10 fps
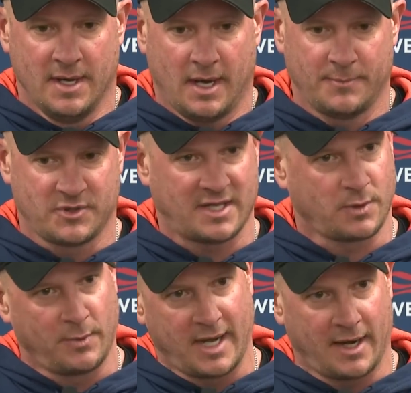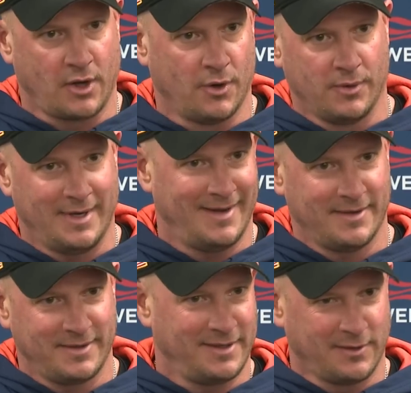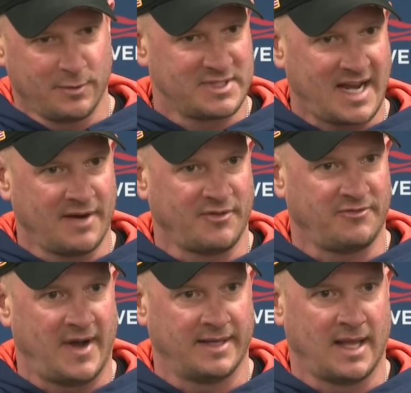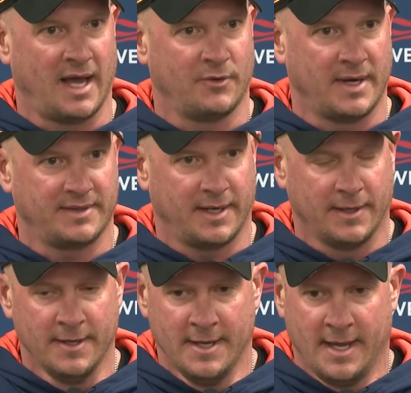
So that's where we got to go. It's kind of a fine line right there.